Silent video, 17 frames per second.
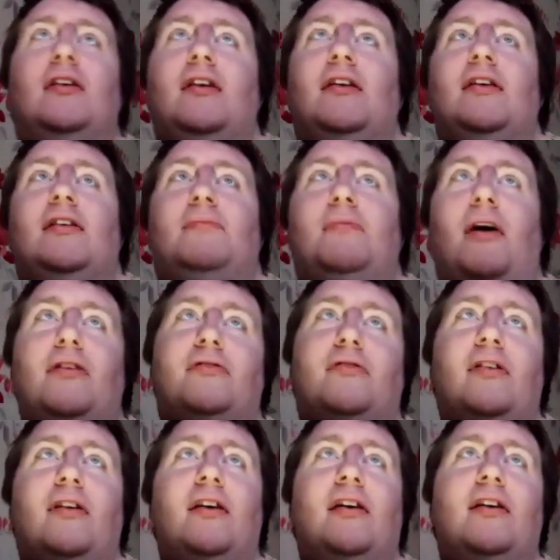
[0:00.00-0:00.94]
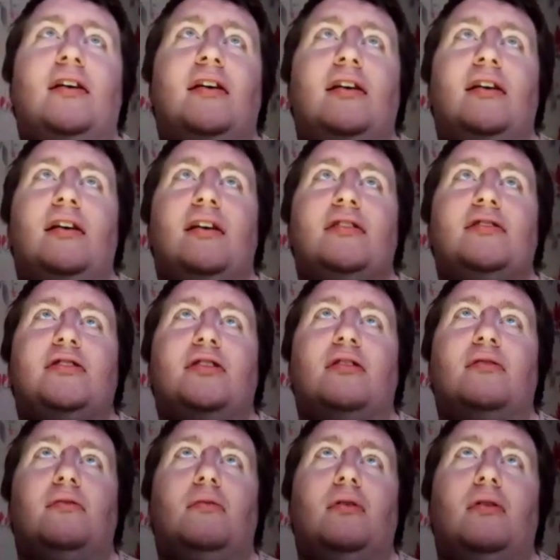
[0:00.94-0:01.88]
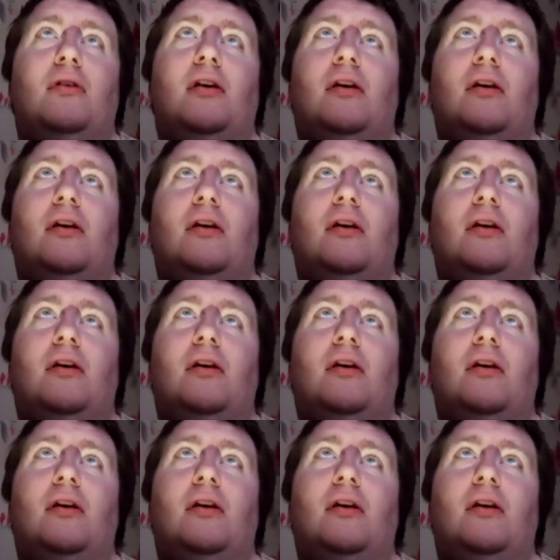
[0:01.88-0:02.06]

It's personal. Okay. Well,